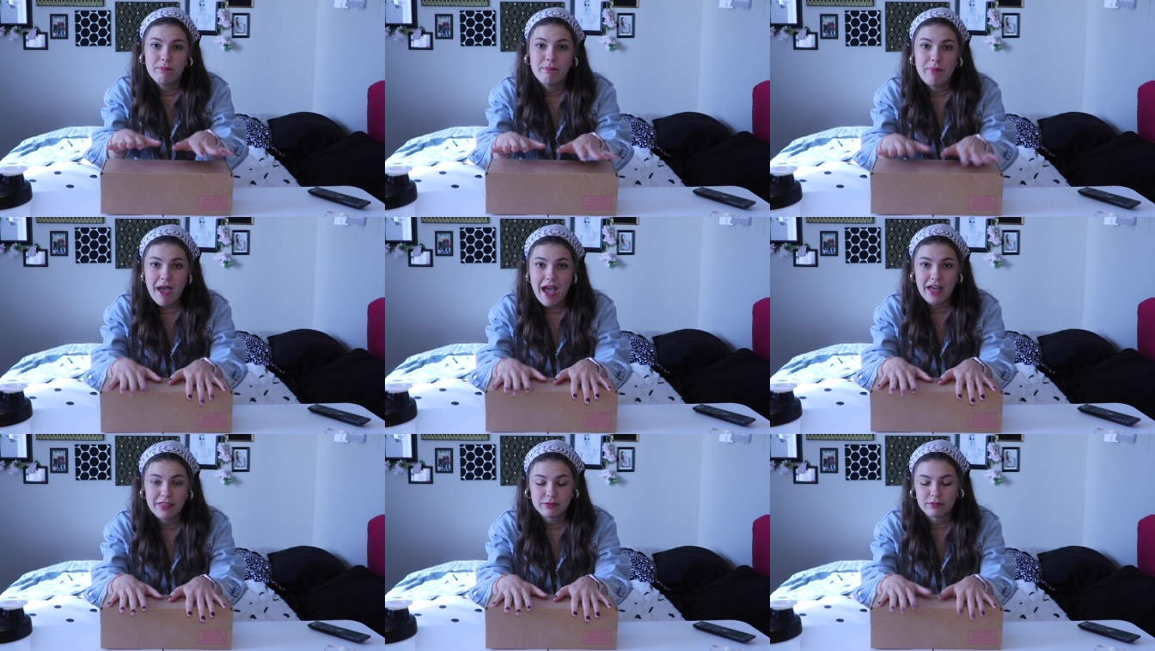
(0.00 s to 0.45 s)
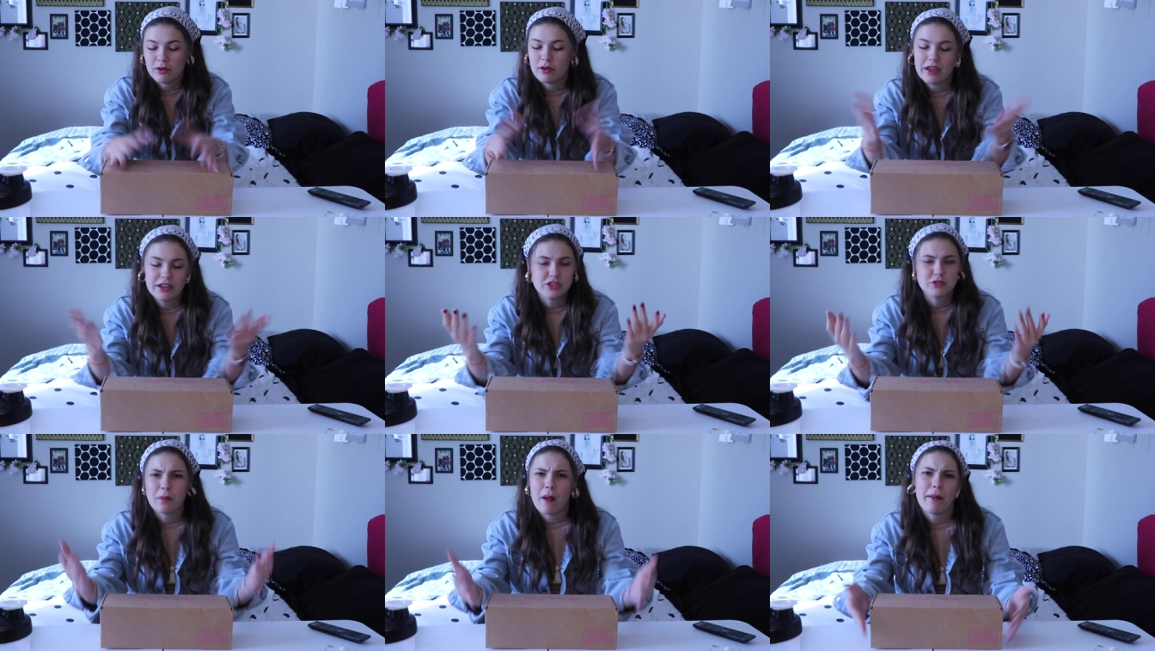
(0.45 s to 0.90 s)
bath
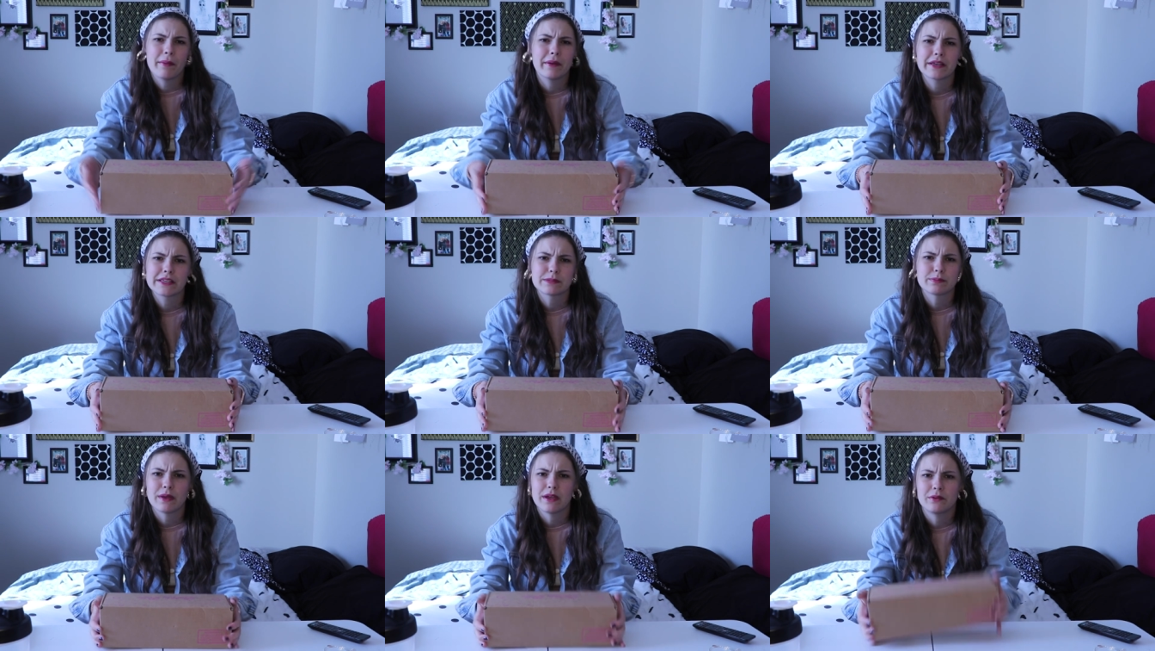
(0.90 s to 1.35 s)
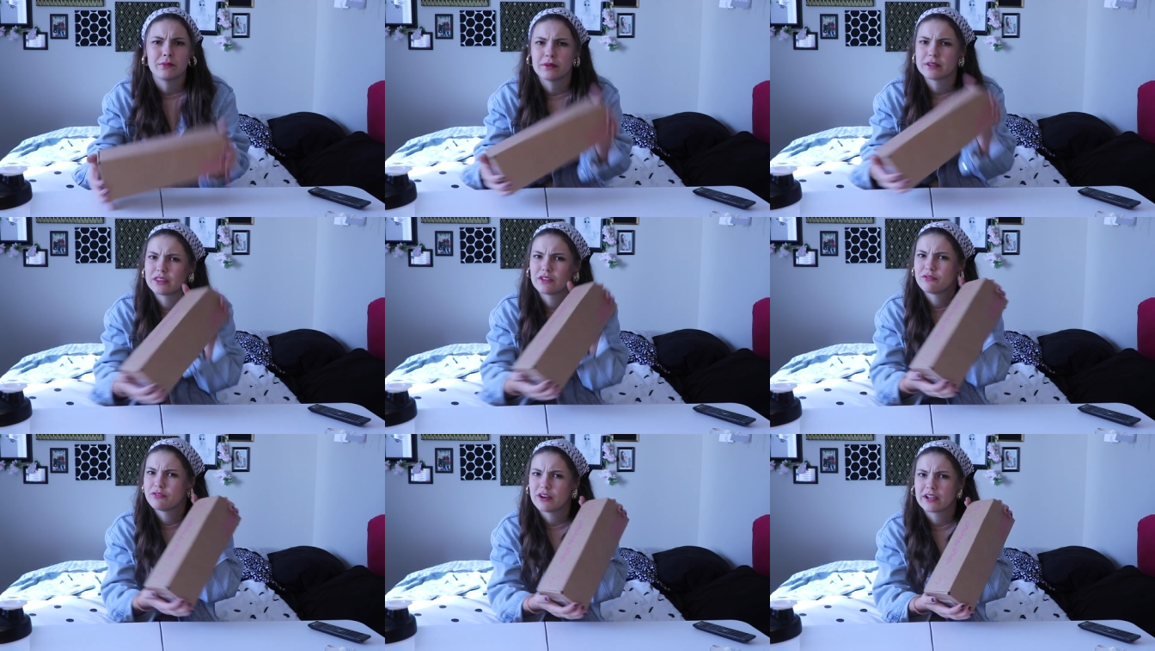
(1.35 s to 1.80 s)
I should probably explain
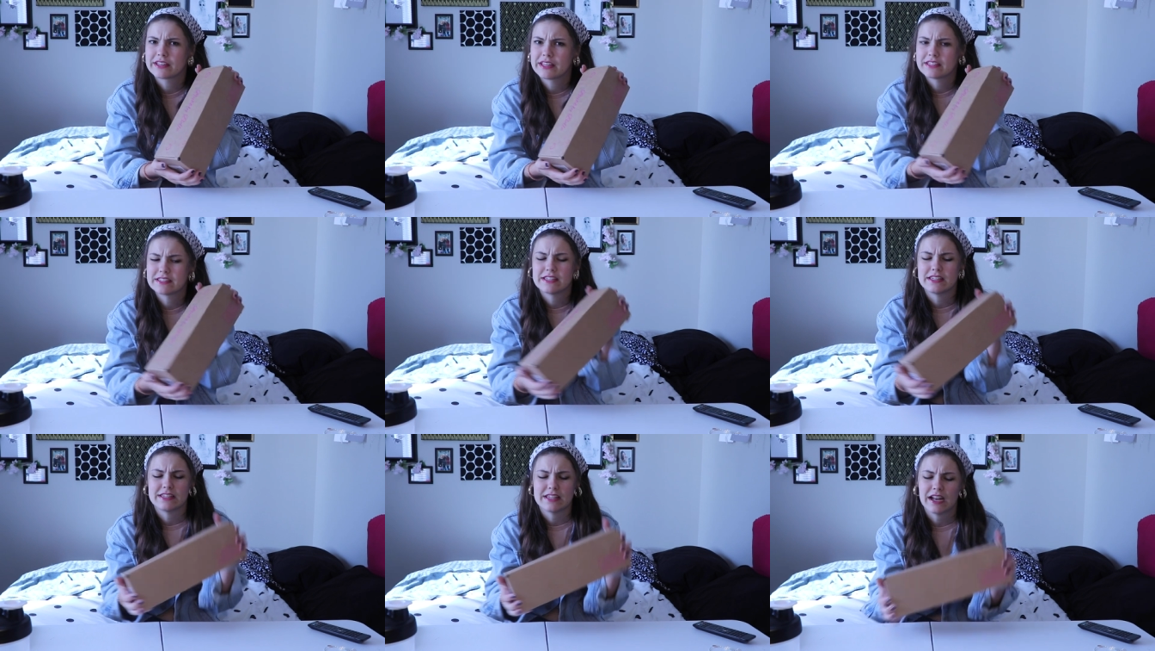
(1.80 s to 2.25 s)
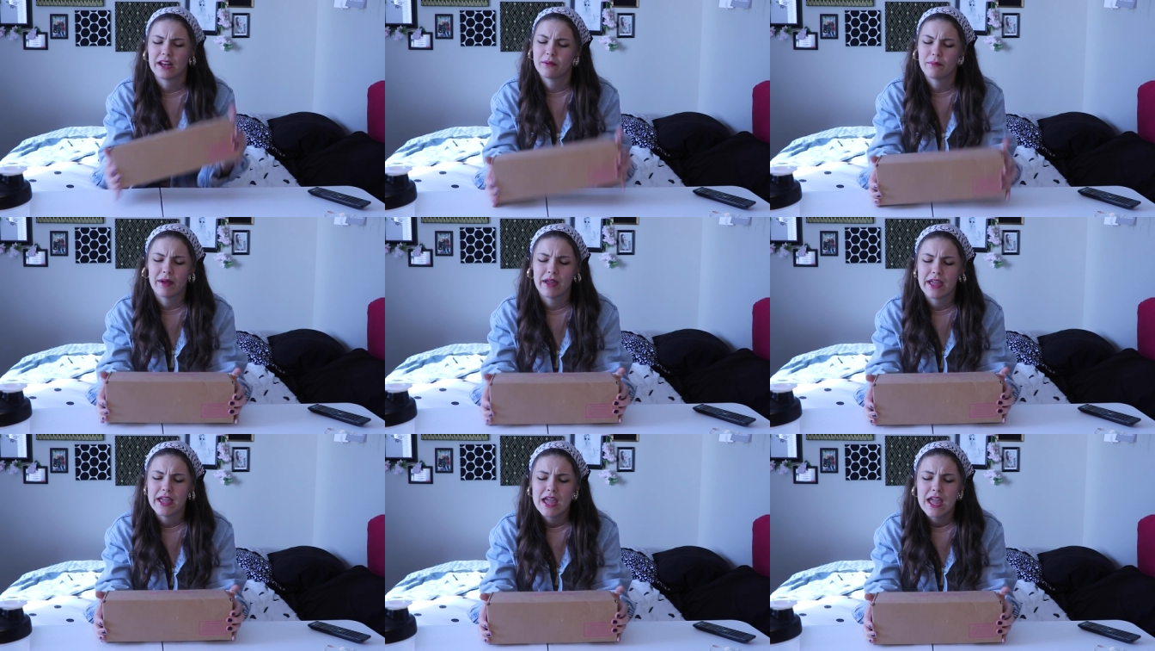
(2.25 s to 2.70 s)
what the frick this is
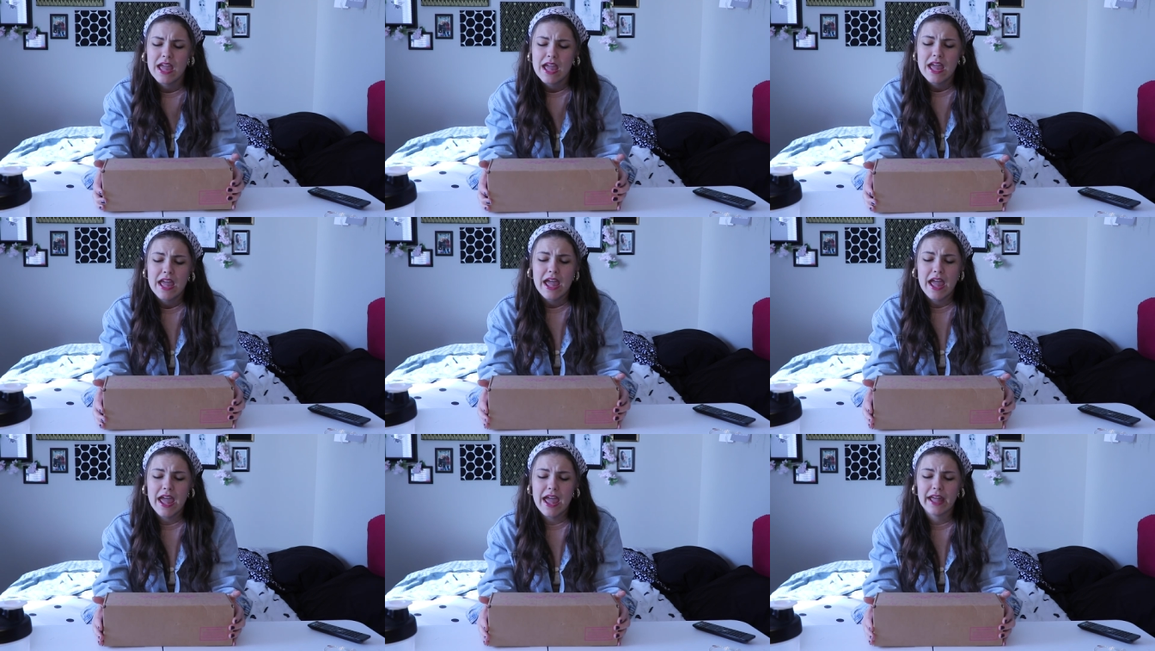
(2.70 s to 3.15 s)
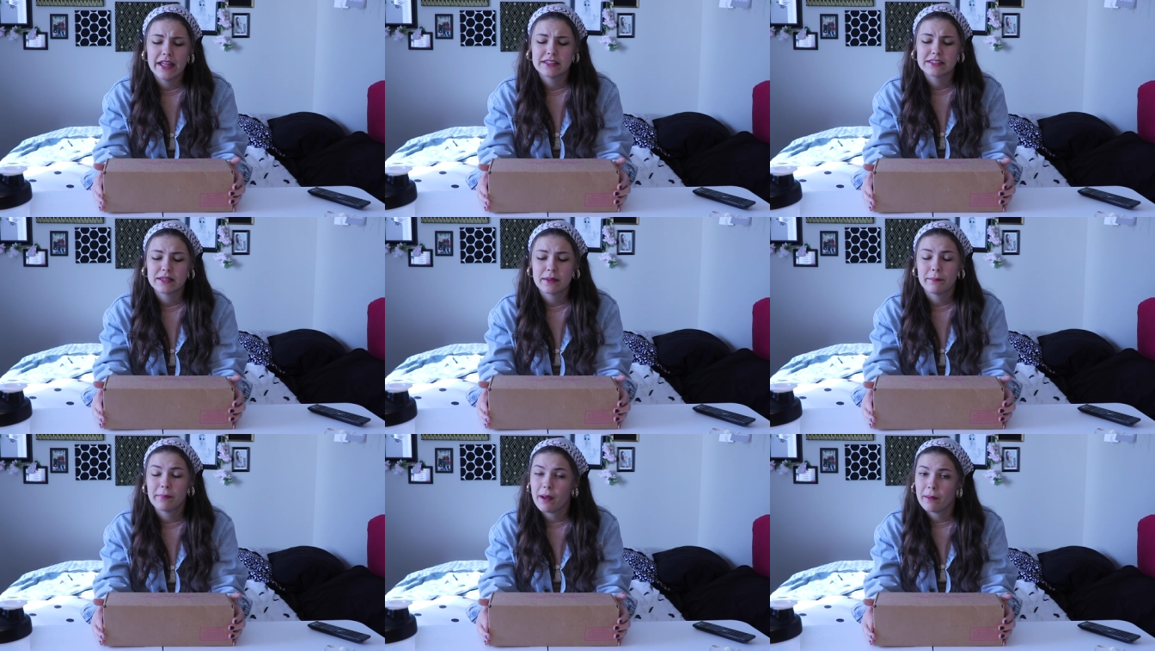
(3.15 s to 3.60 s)
anyway
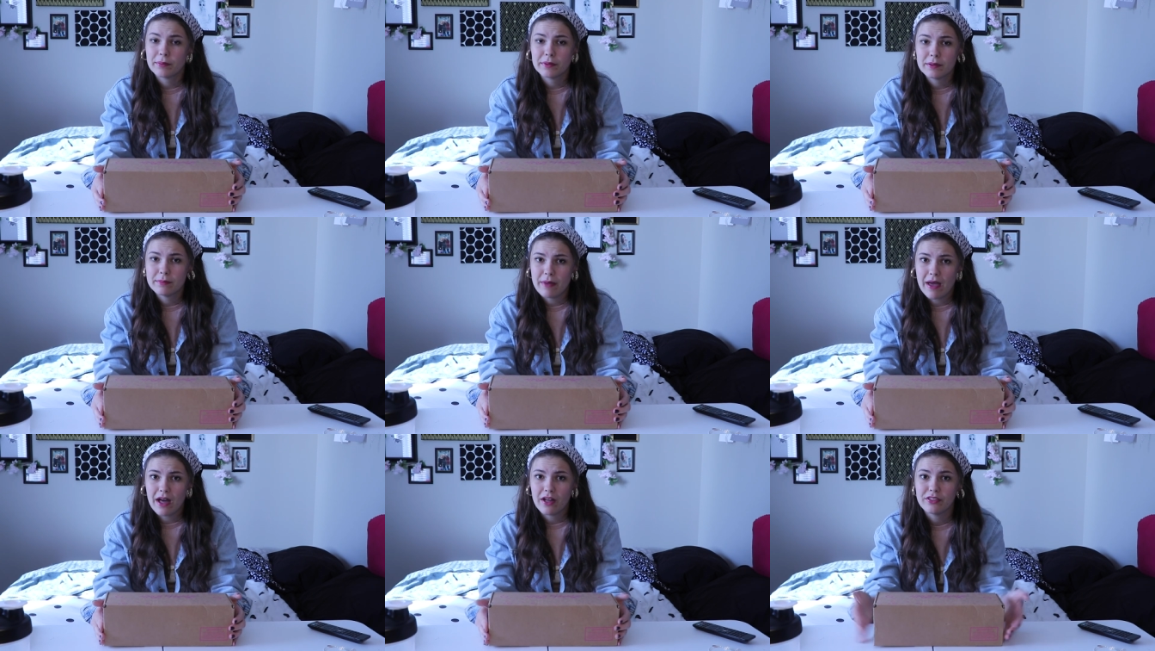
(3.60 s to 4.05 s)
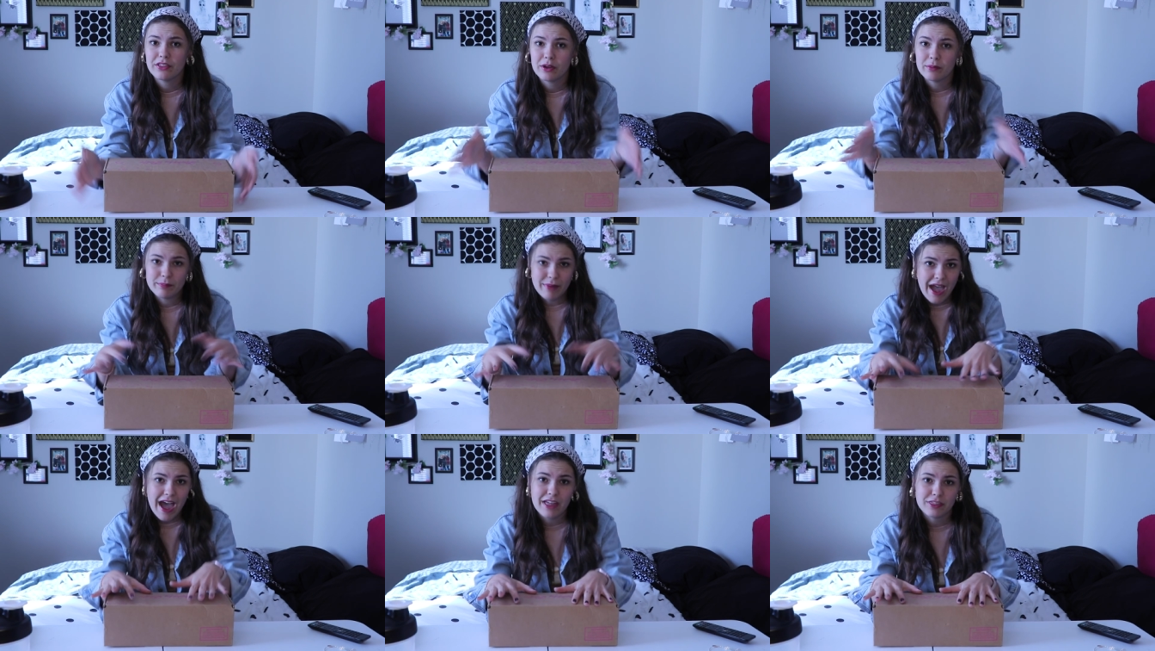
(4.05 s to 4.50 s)
it's Bubbly Belle their
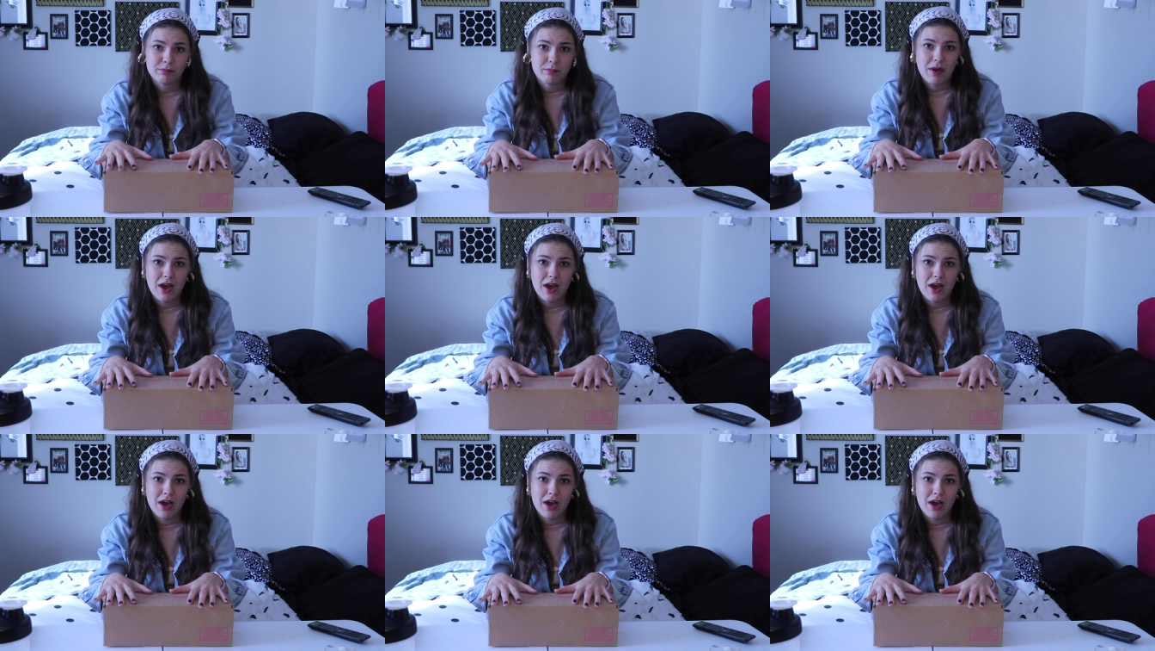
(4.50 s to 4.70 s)
bath